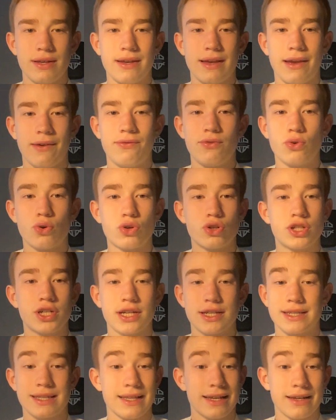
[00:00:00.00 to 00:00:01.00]
if you're
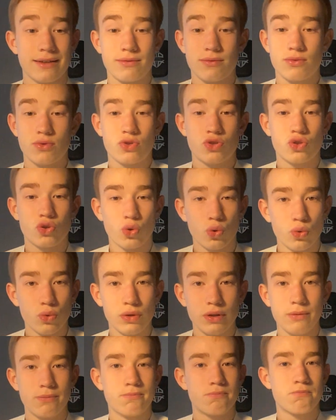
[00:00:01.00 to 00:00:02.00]
just like
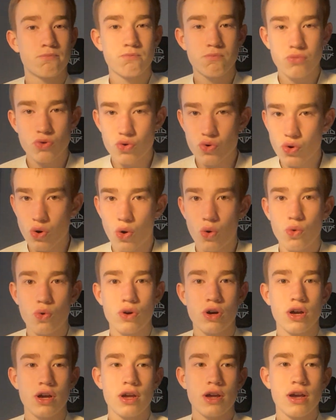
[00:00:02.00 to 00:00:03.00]
totally
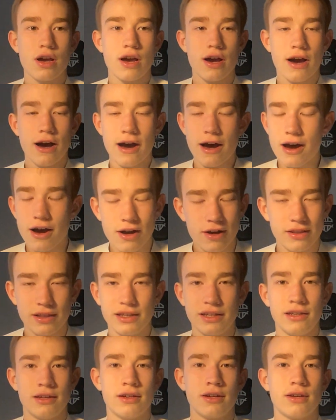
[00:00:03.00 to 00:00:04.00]
broke, ugly,